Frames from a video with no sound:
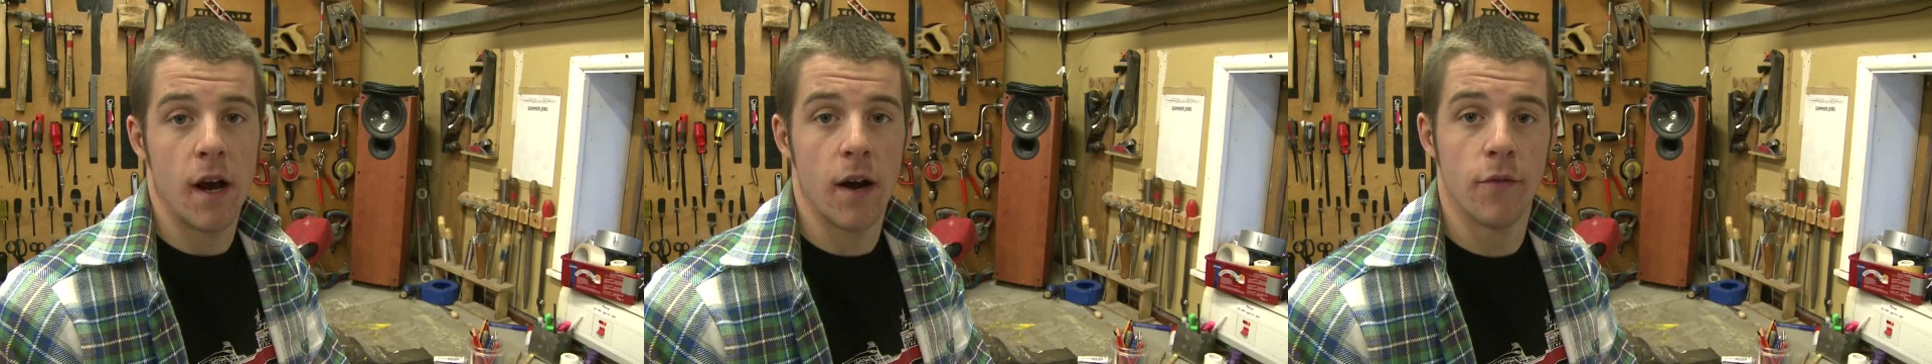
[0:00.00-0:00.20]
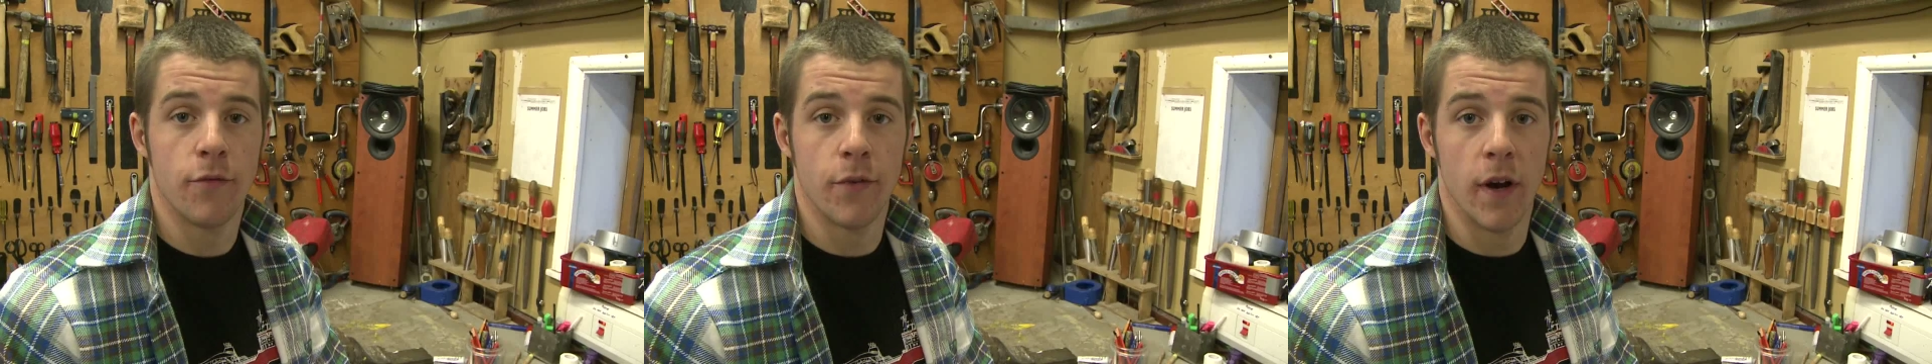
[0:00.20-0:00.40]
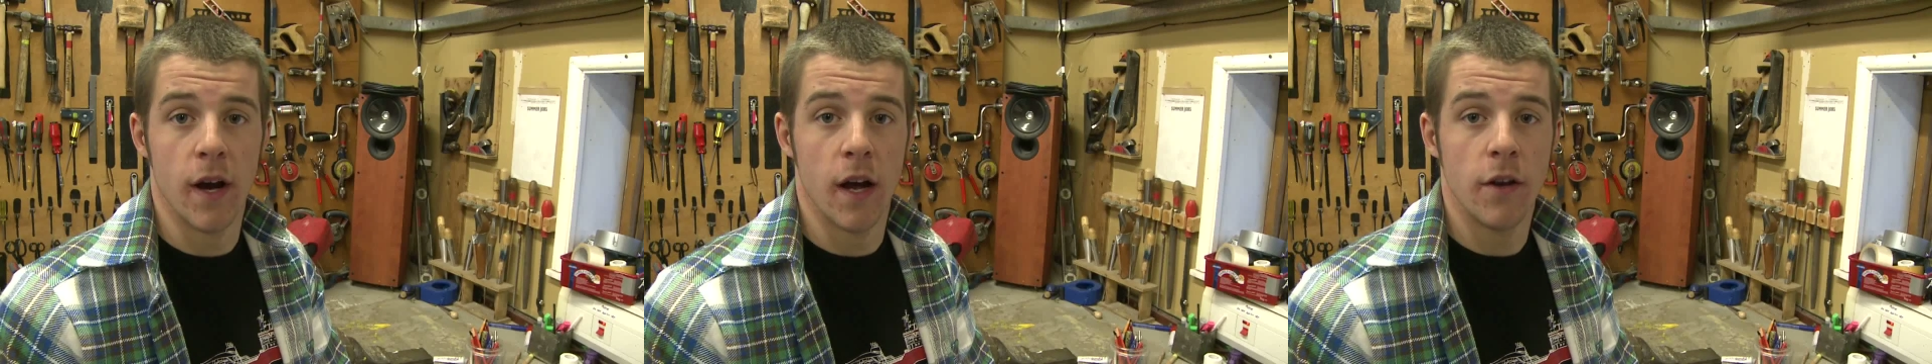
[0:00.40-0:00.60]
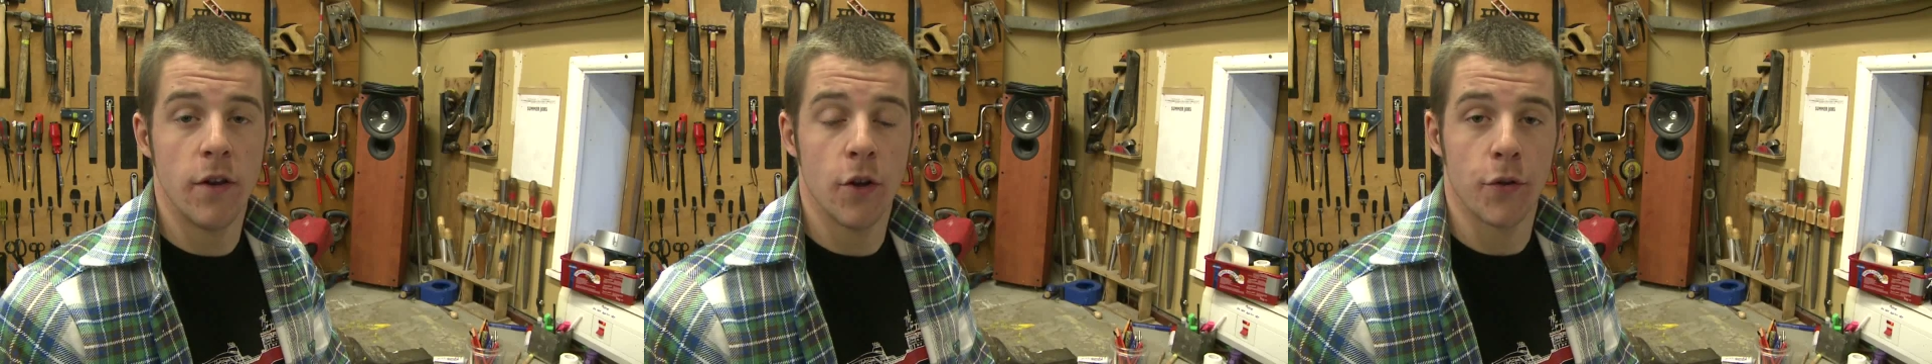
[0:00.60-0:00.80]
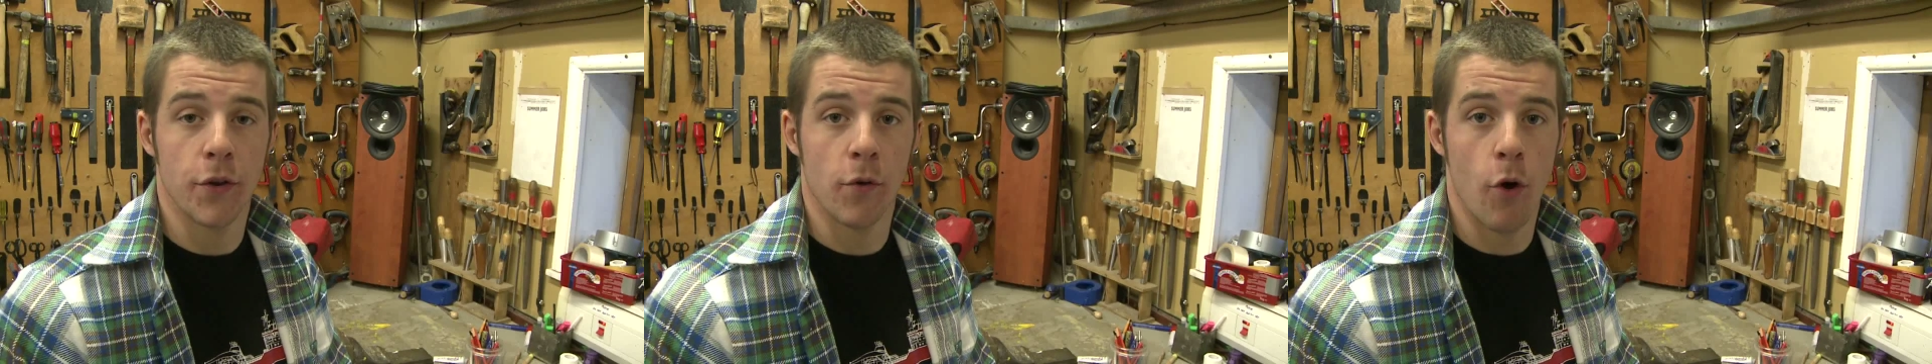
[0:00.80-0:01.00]
have
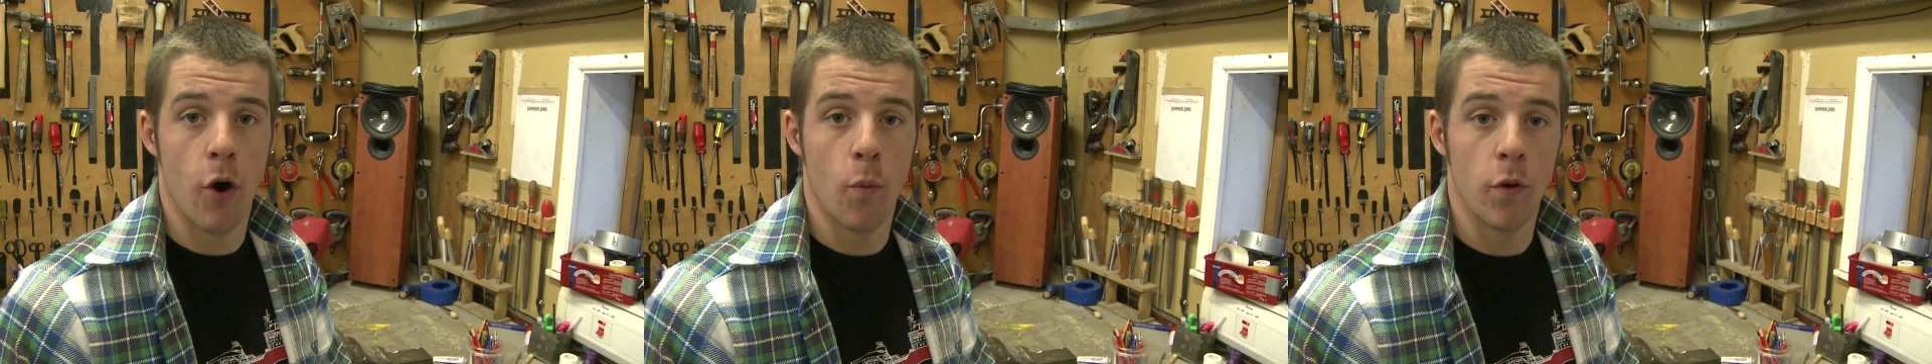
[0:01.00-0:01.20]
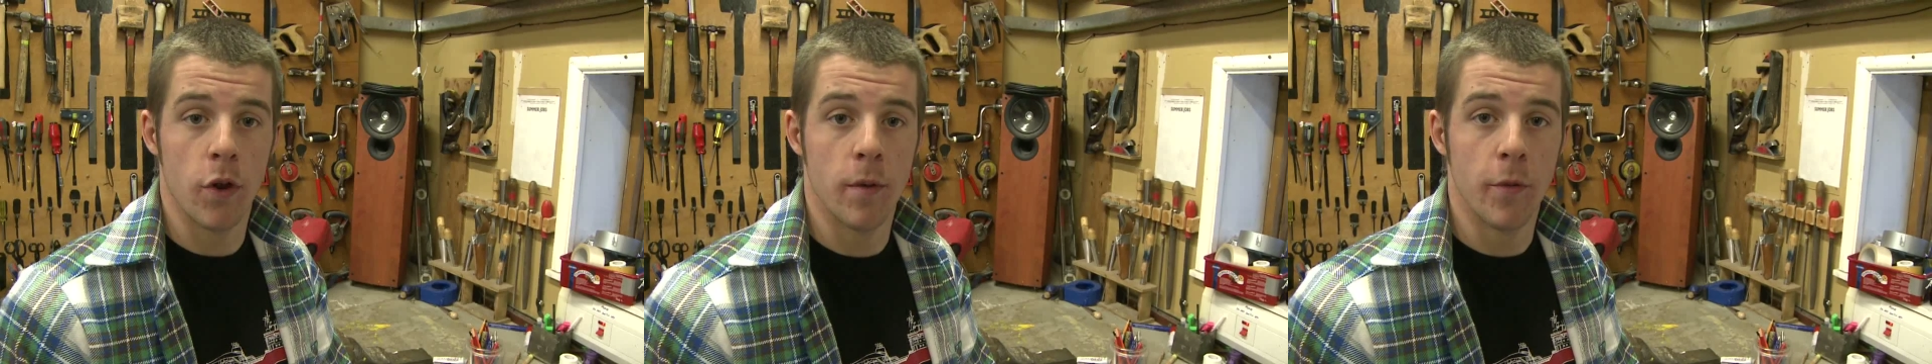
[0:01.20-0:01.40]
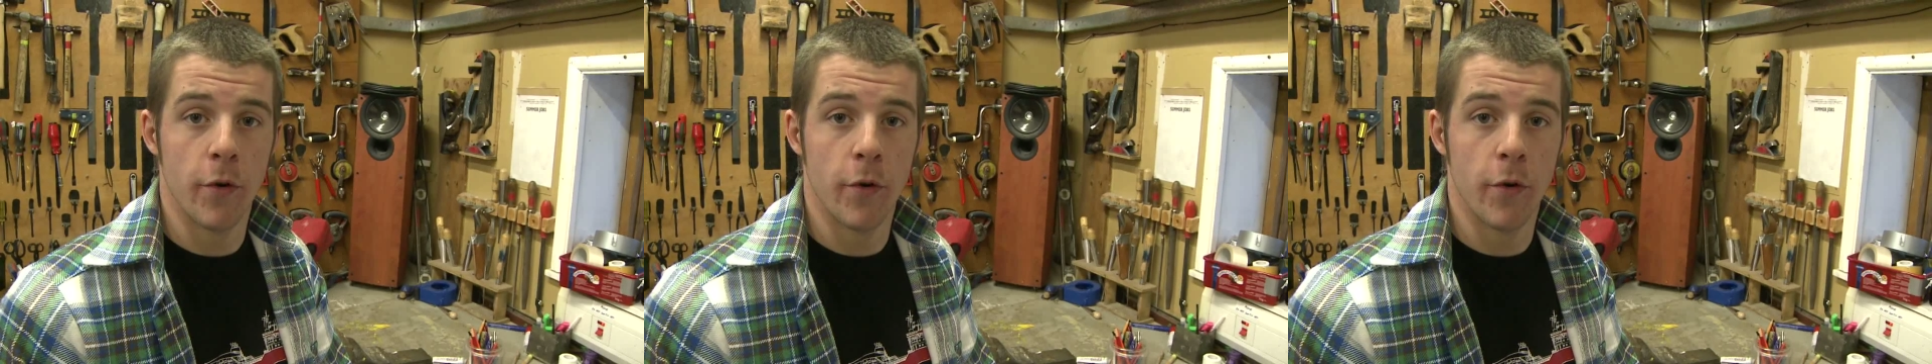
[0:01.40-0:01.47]
nothing wrong with them,